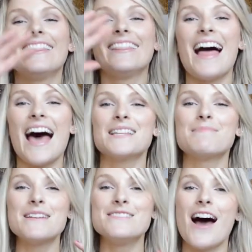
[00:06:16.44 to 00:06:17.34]
last
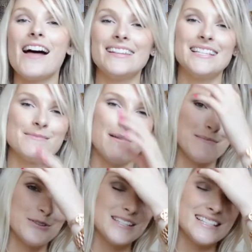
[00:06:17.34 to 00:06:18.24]
but not least, my
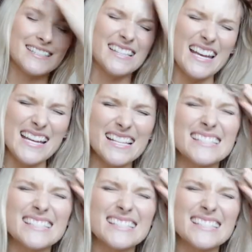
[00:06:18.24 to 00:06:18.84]
most exciting,